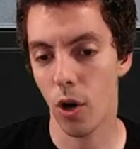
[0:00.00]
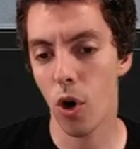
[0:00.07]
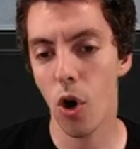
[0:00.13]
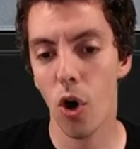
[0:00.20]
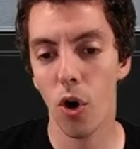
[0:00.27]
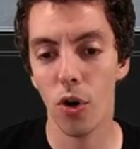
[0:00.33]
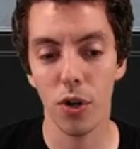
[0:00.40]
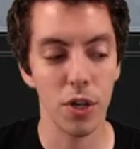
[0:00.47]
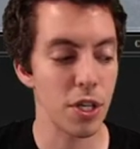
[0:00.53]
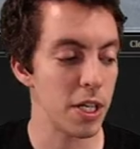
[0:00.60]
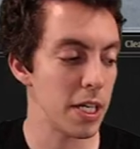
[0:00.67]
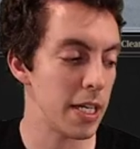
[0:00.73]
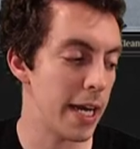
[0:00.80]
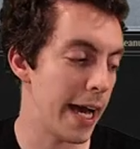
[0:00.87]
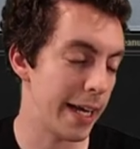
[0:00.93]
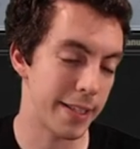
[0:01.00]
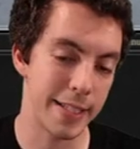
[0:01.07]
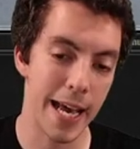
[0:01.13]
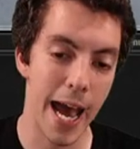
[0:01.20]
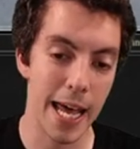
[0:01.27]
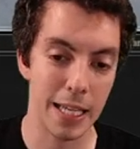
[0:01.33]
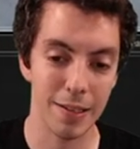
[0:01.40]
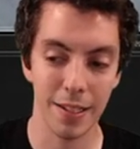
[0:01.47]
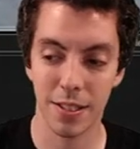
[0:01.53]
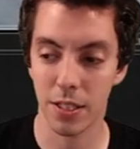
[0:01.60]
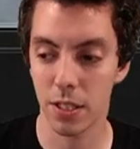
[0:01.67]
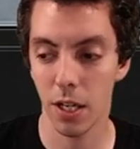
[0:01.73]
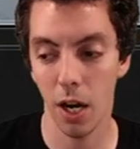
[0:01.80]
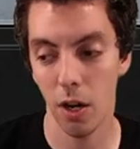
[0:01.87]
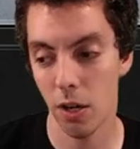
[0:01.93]
Oh, yeah, Daddy. Let's
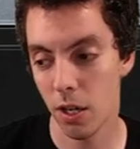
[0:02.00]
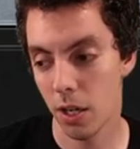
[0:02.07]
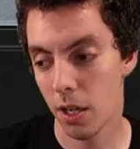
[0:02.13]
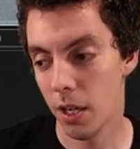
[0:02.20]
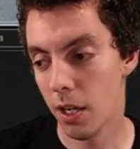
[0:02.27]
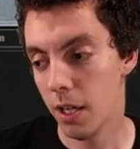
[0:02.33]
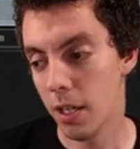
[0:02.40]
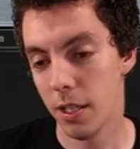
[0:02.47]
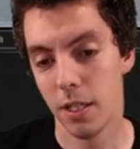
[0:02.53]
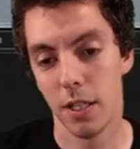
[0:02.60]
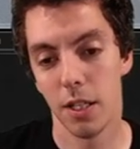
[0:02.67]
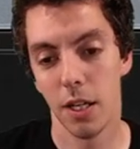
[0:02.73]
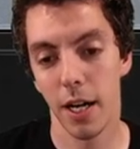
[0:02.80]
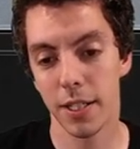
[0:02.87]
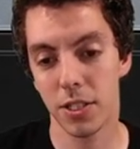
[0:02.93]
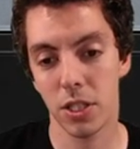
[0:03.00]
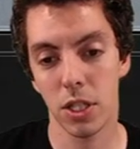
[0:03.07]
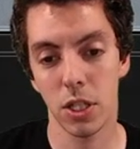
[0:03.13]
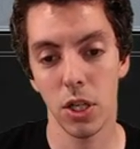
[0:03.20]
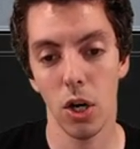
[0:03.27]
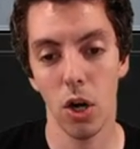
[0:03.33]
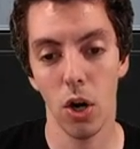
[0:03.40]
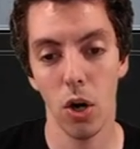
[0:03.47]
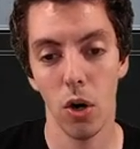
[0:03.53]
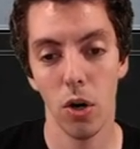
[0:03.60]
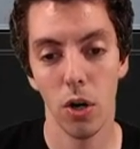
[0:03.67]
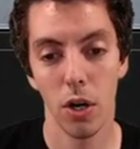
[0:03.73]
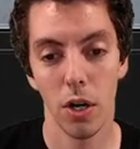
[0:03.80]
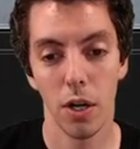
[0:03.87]
go. Let's go.